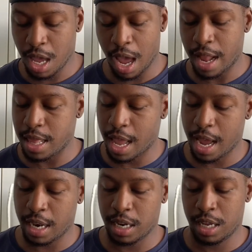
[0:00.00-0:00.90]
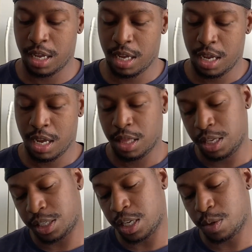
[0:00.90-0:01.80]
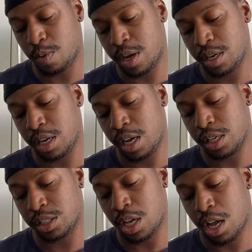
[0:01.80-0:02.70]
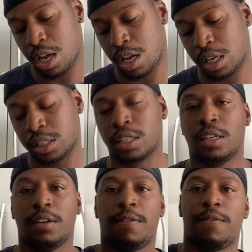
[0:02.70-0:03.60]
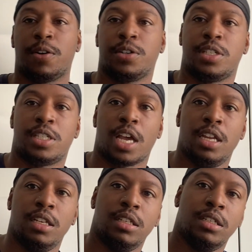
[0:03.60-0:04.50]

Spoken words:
And then this other one is called First Sight.